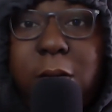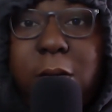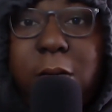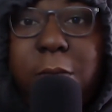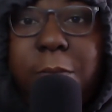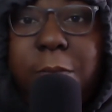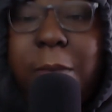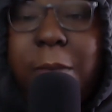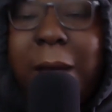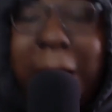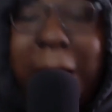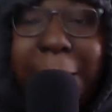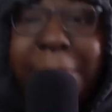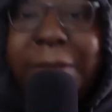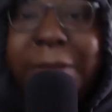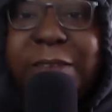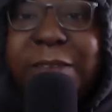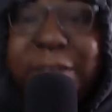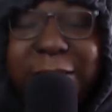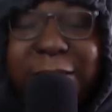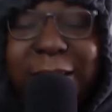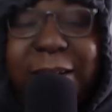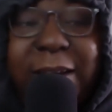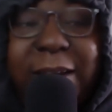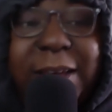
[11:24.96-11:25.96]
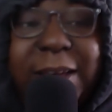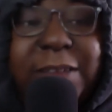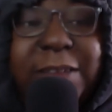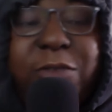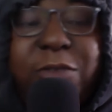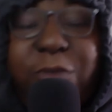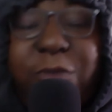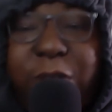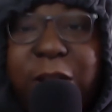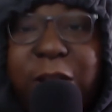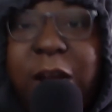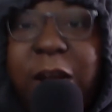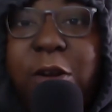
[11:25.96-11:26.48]
Mohamed Salah is the
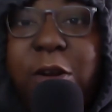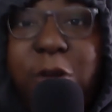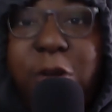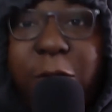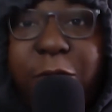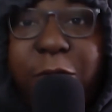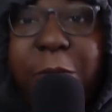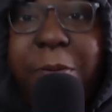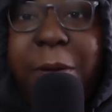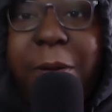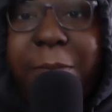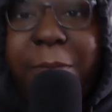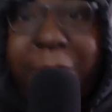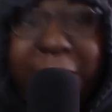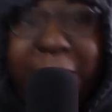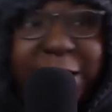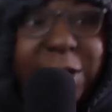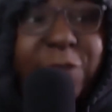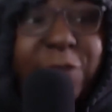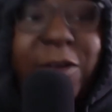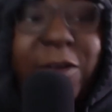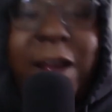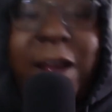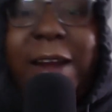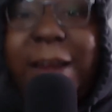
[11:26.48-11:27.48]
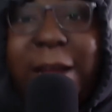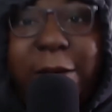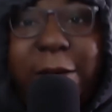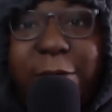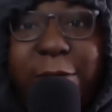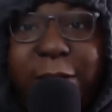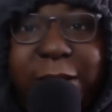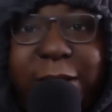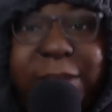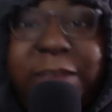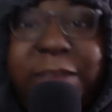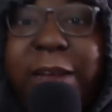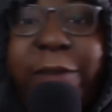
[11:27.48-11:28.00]
Ronaldo of the Premier League right now
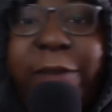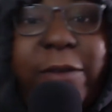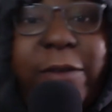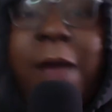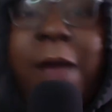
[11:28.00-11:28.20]
in this era.